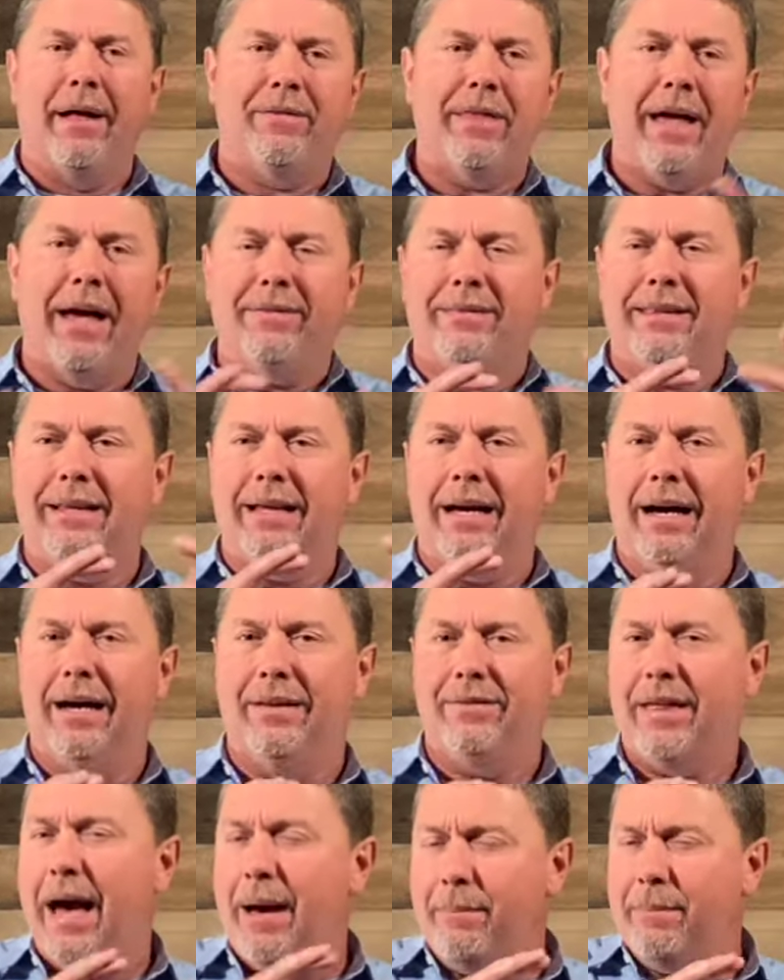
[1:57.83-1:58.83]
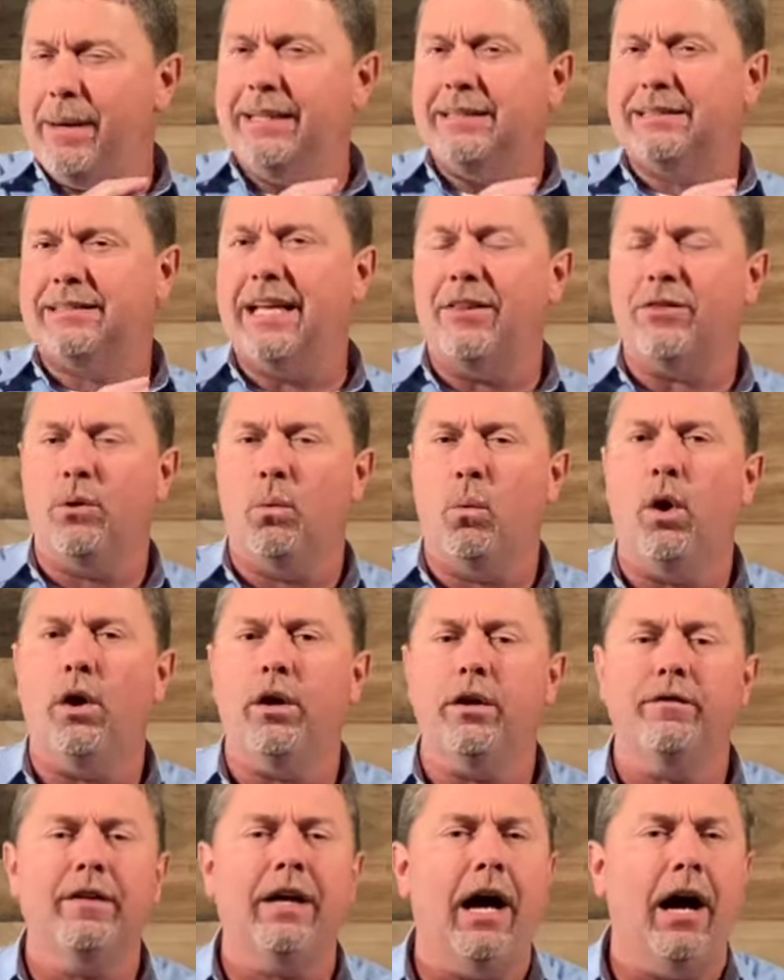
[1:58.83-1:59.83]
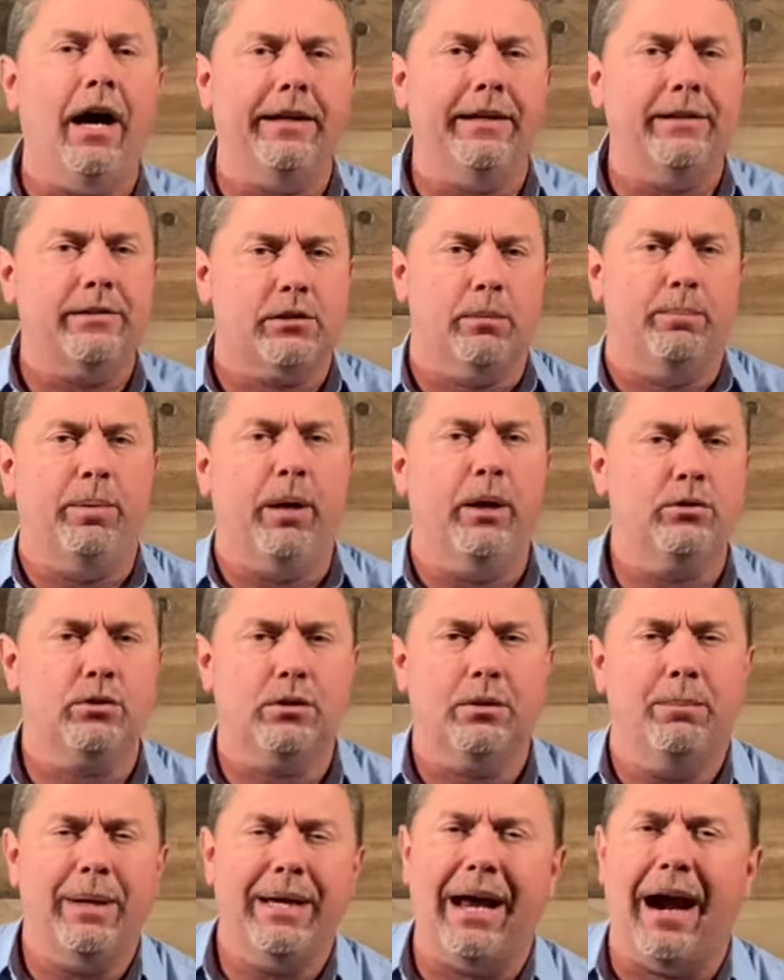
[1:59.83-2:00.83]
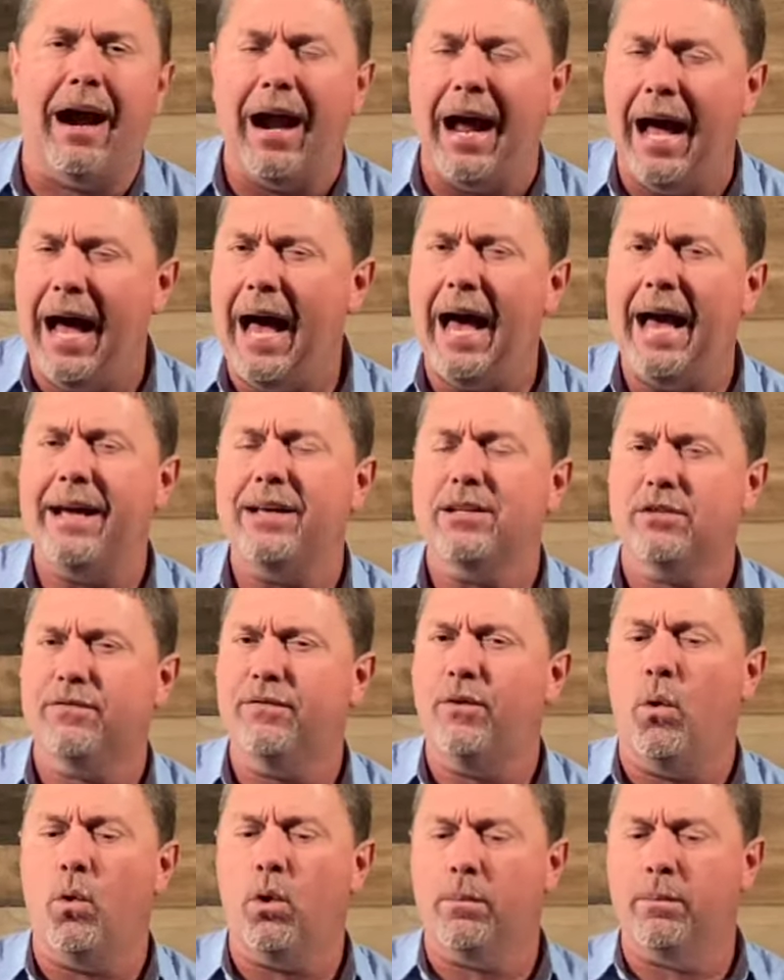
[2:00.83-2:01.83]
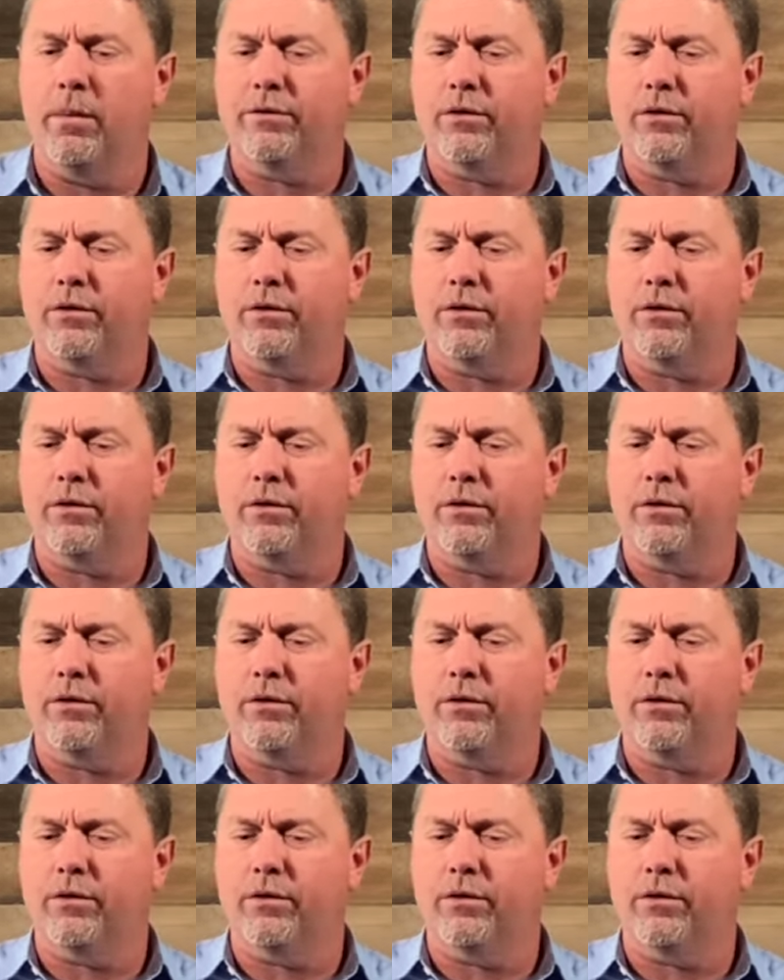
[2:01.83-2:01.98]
that uh, that means that the Word of God is supposed to be our highest form of